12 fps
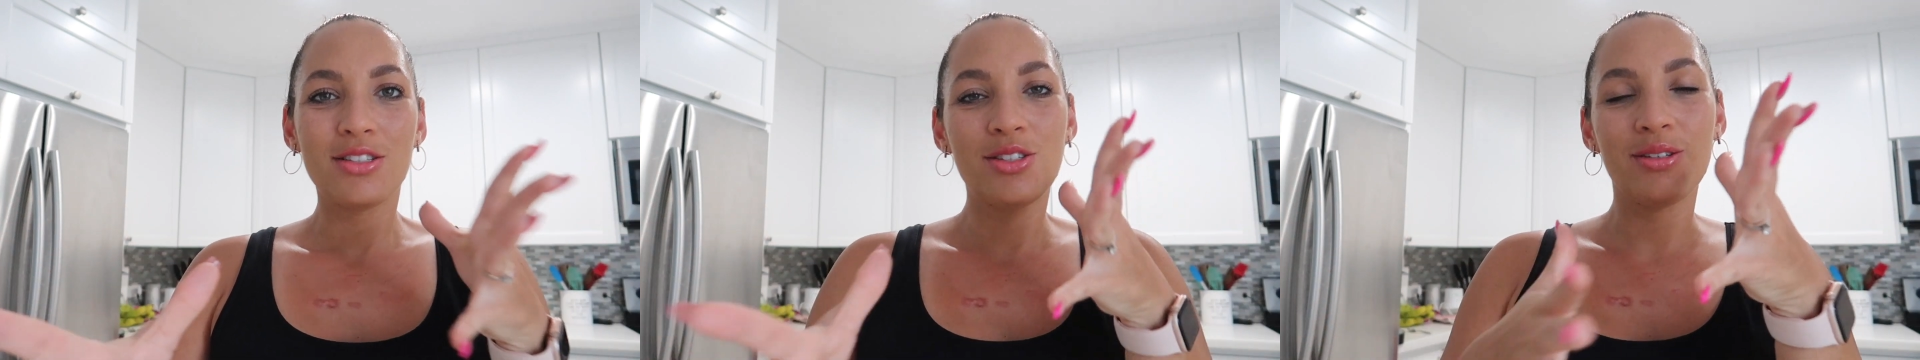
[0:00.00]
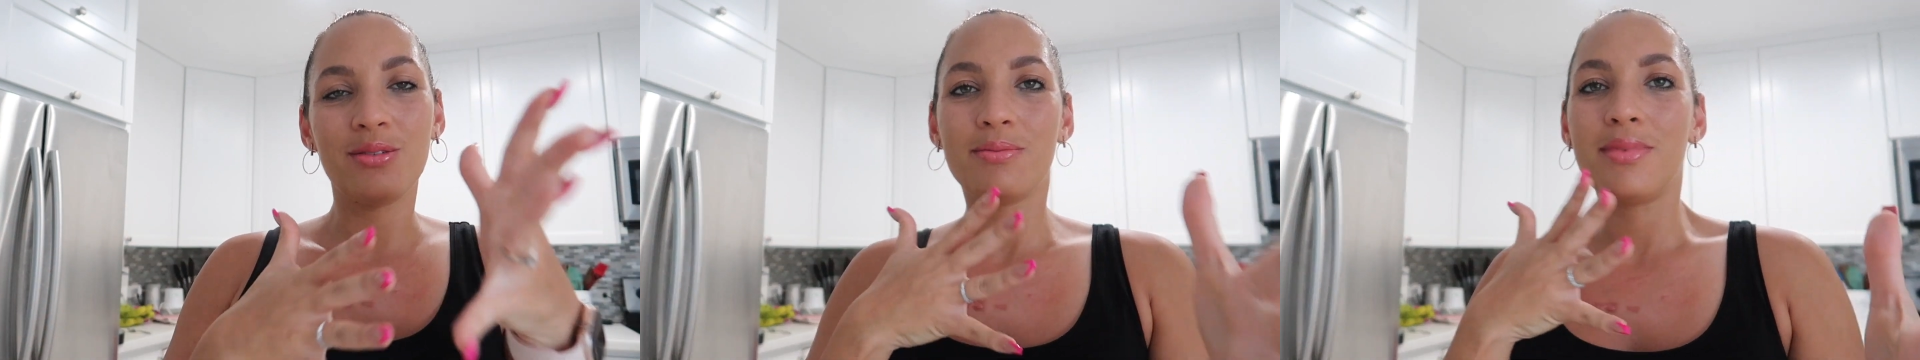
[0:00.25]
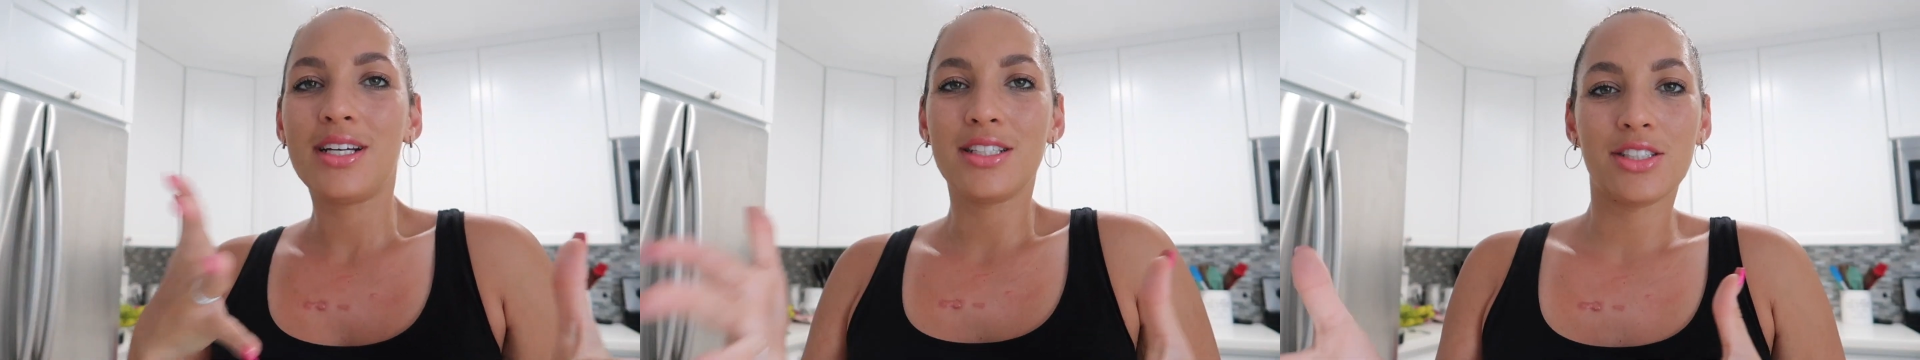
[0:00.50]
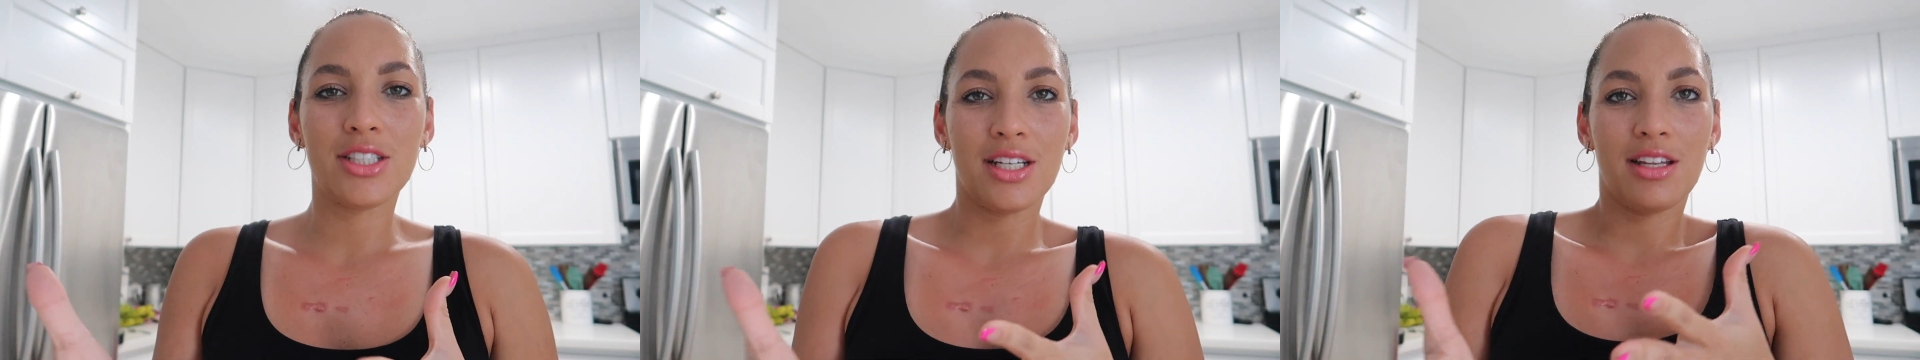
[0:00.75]
to my
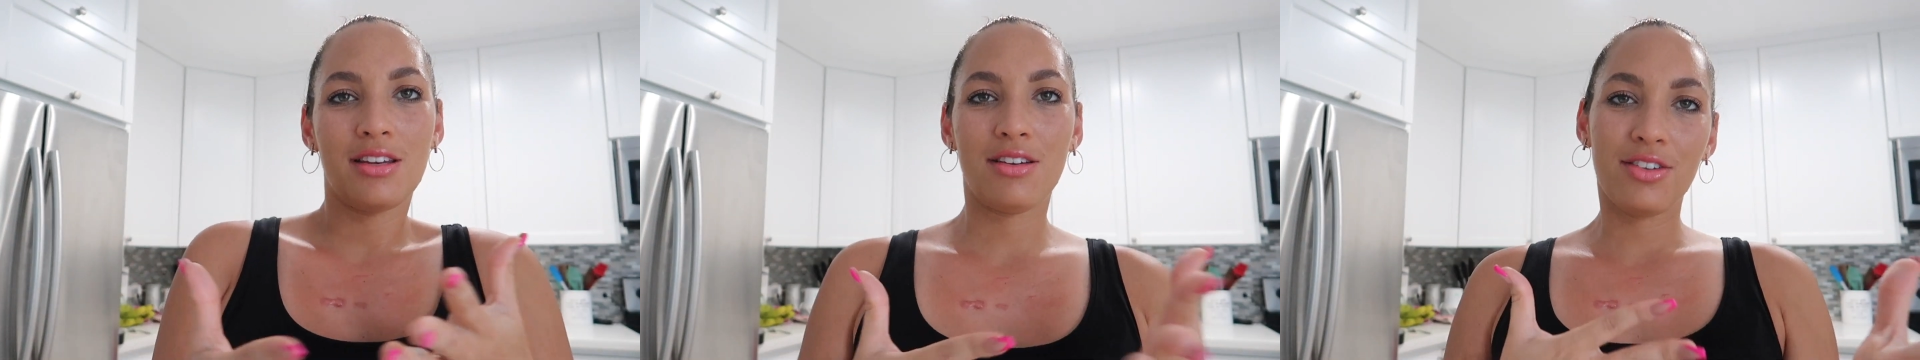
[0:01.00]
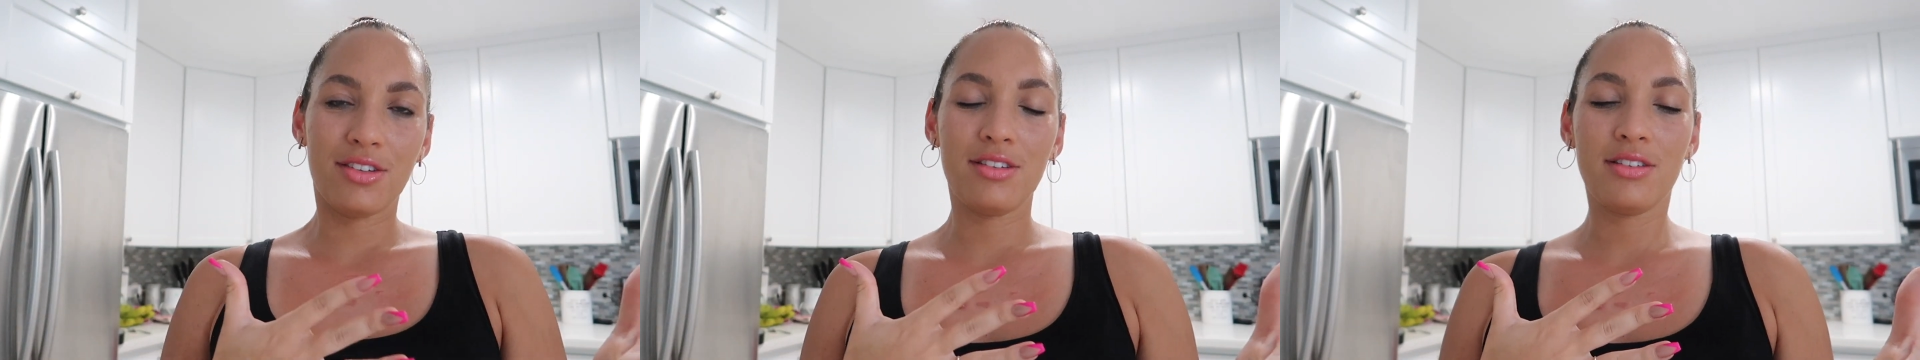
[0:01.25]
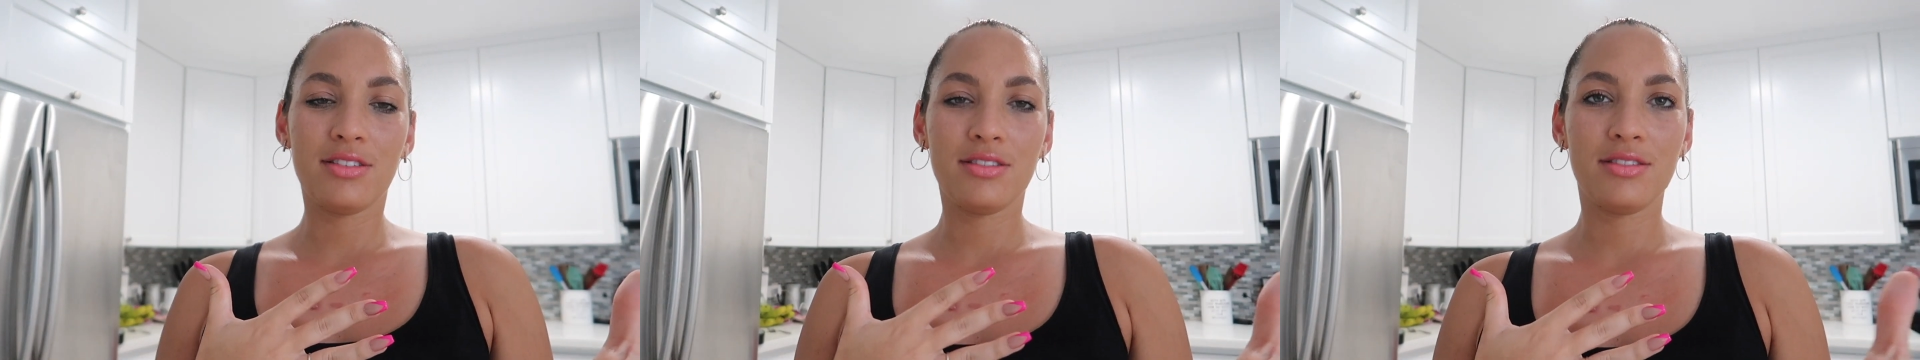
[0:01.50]
channel.